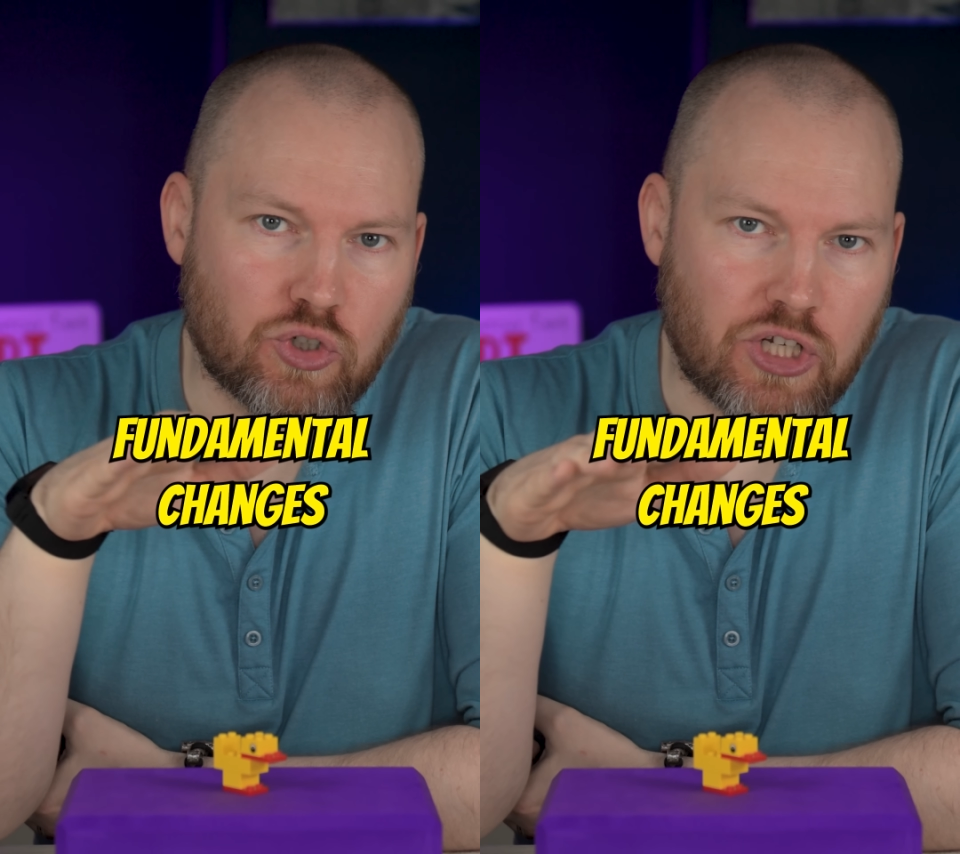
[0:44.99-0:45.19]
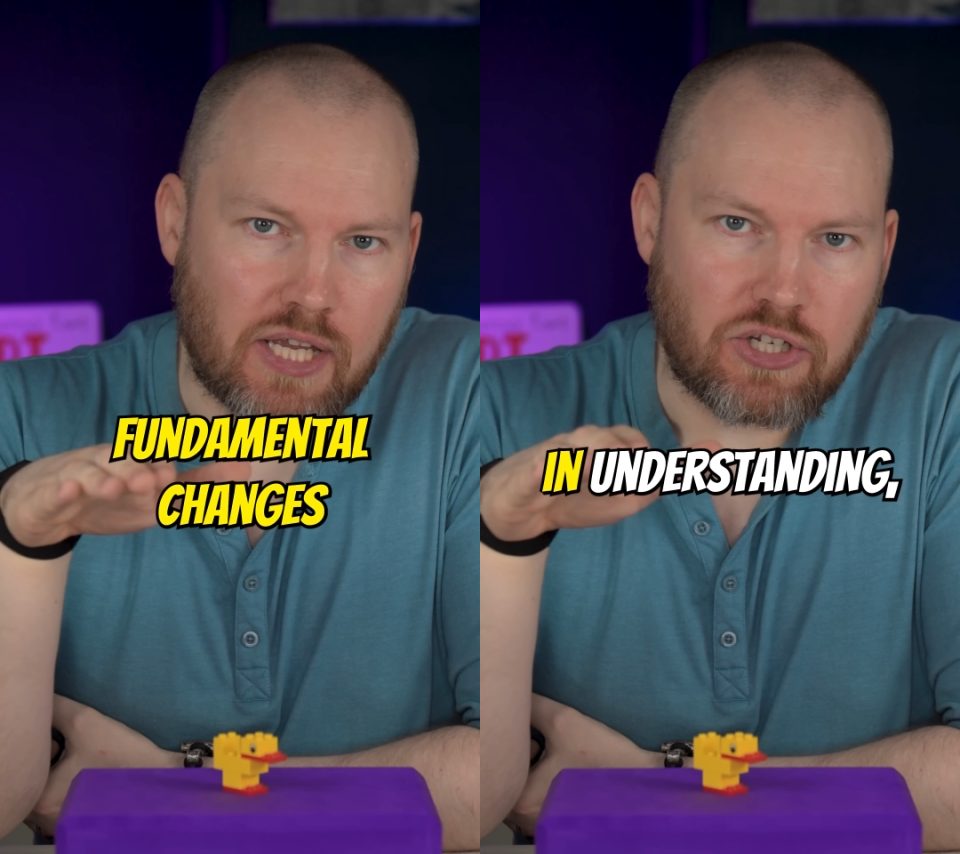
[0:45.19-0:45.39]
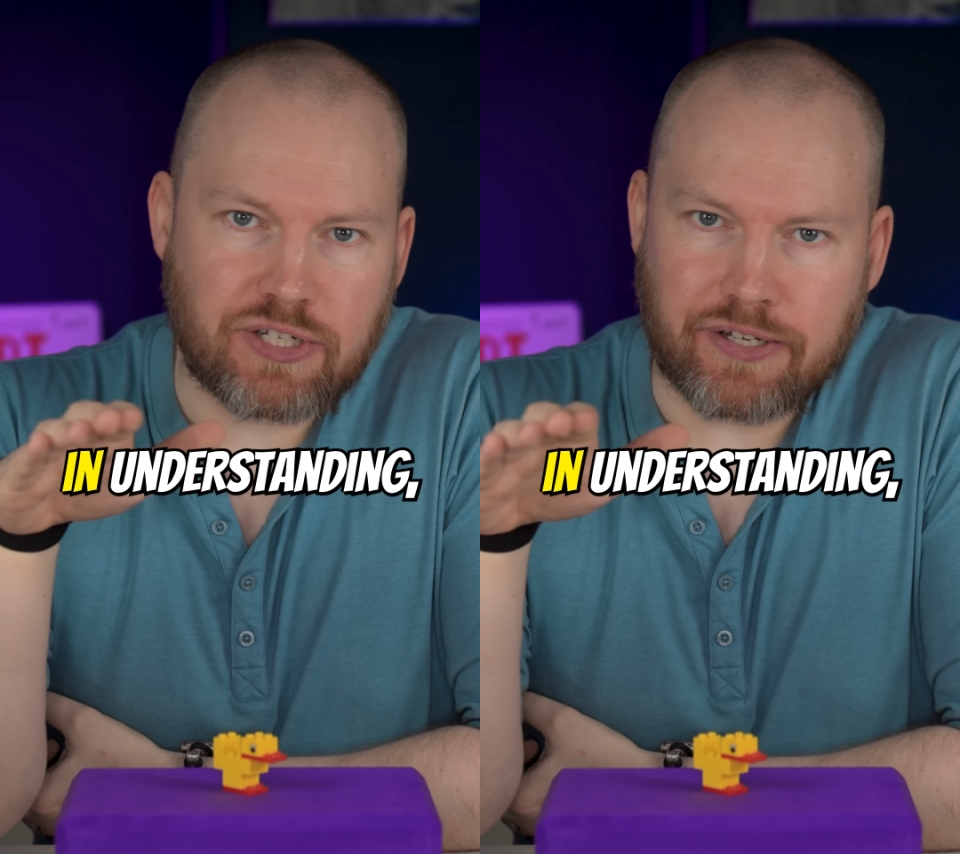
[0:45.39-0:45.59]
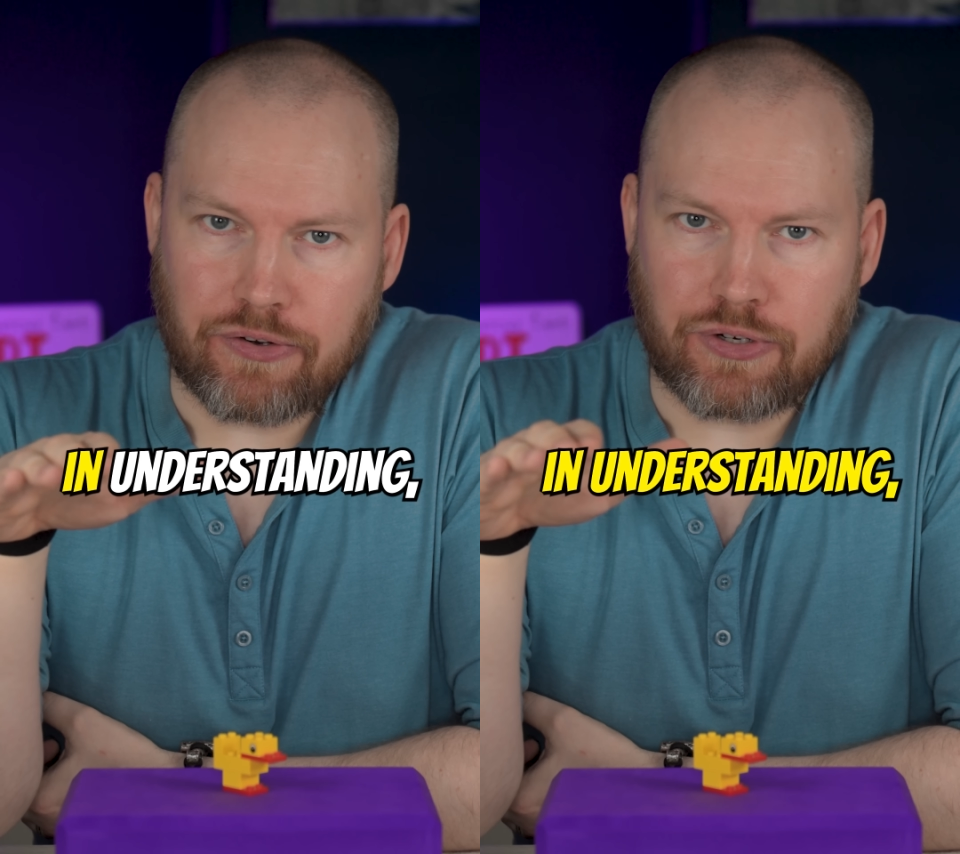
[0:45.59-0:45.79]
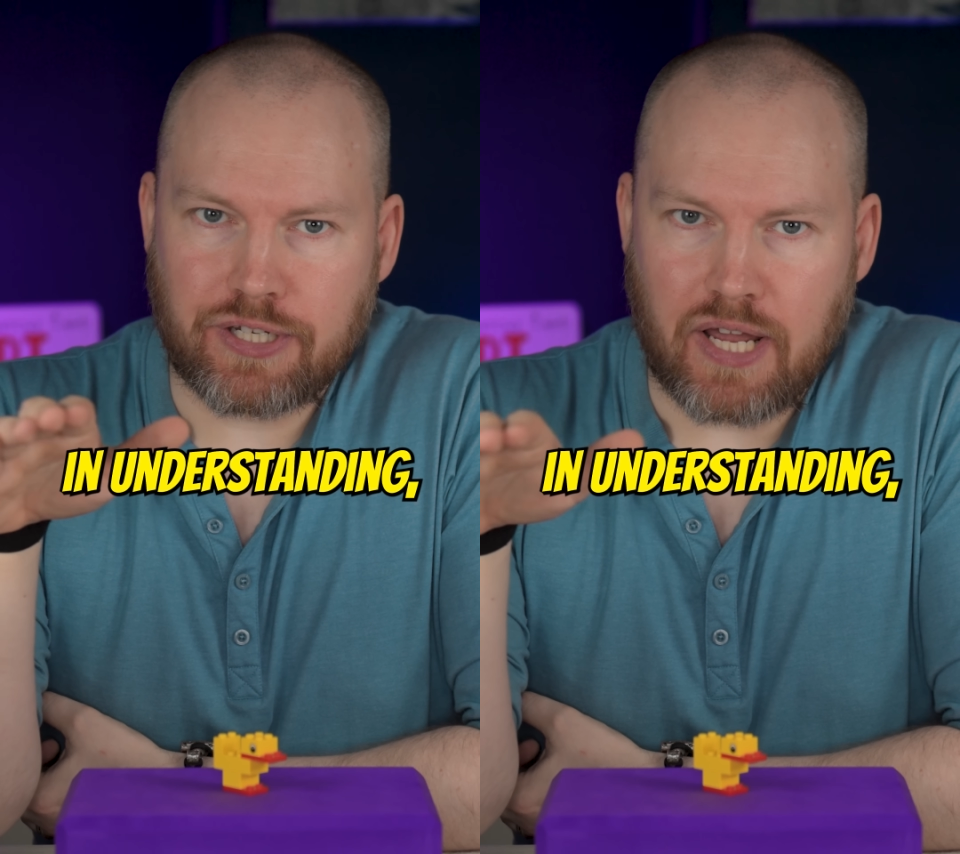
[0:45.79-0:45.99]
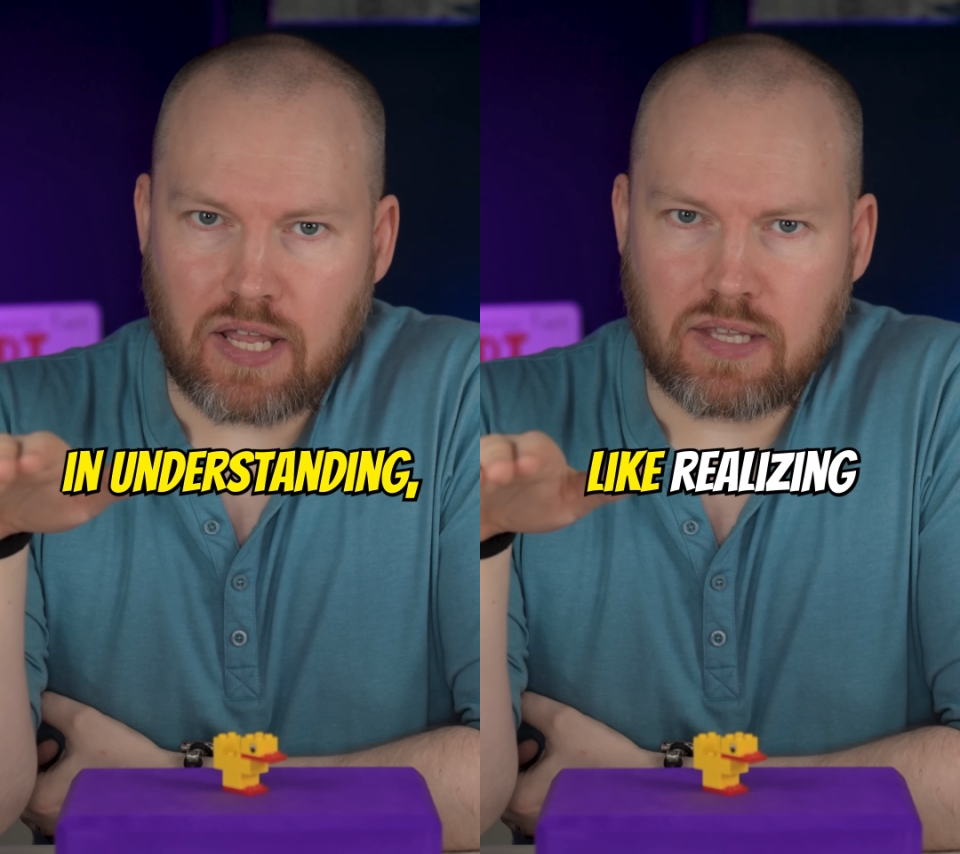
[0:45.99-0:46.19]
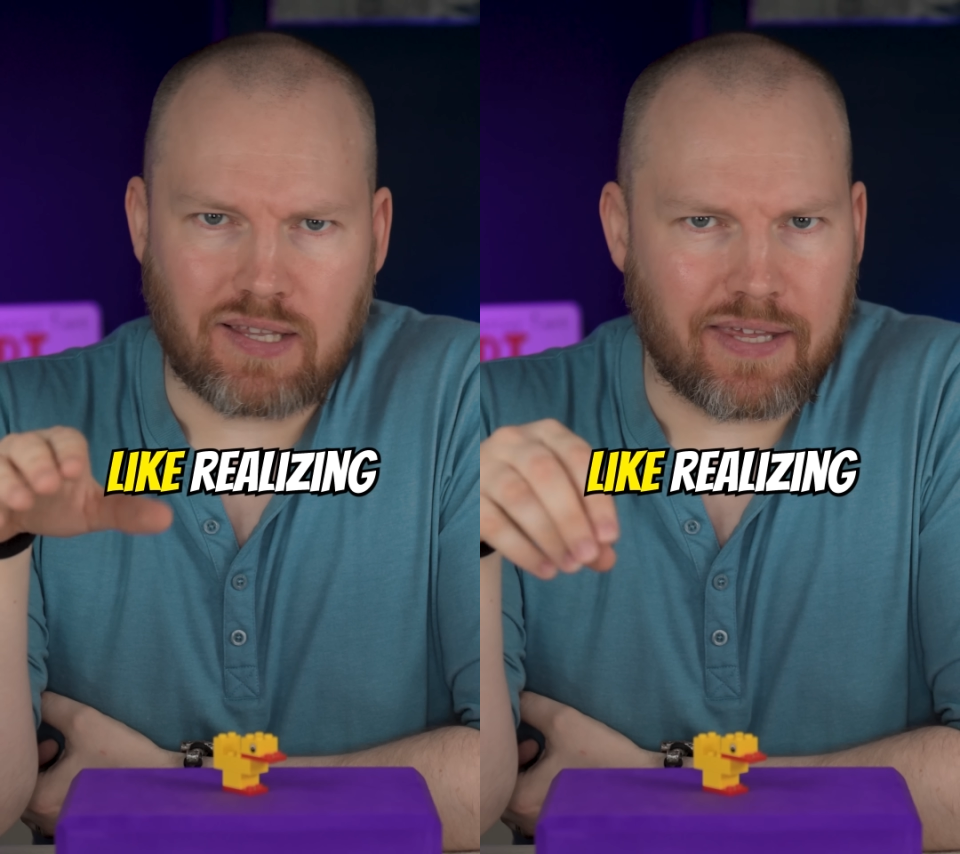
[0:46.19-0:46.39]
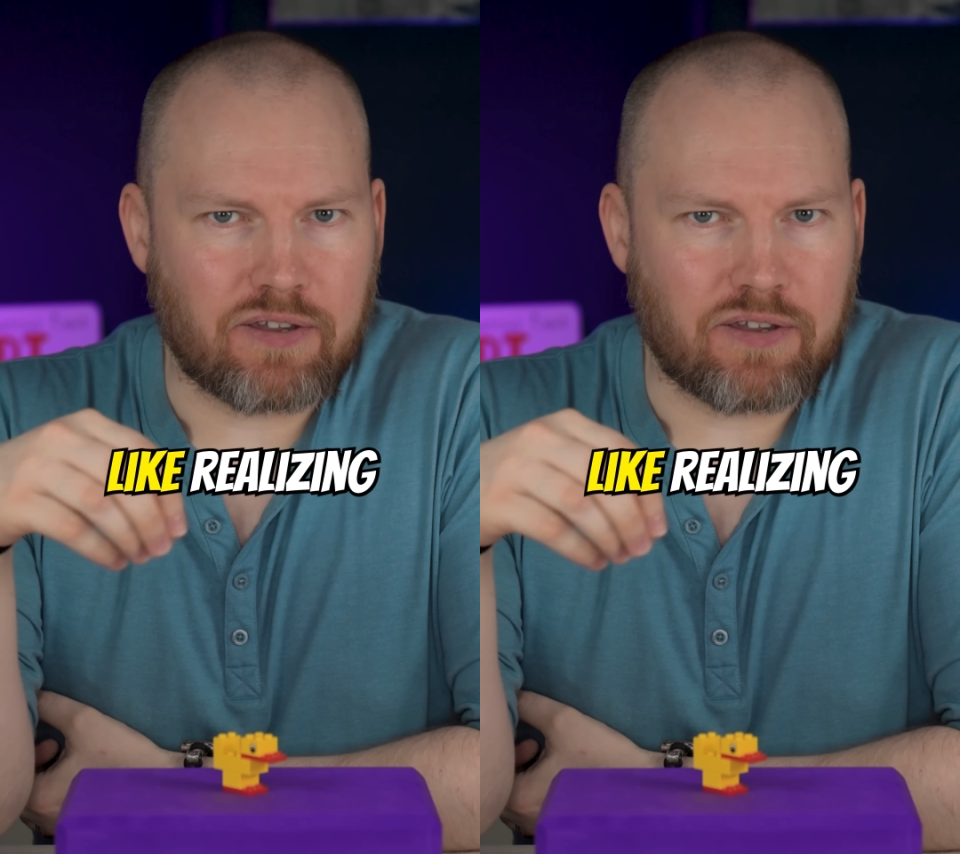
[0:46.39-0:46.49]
changes in understanding,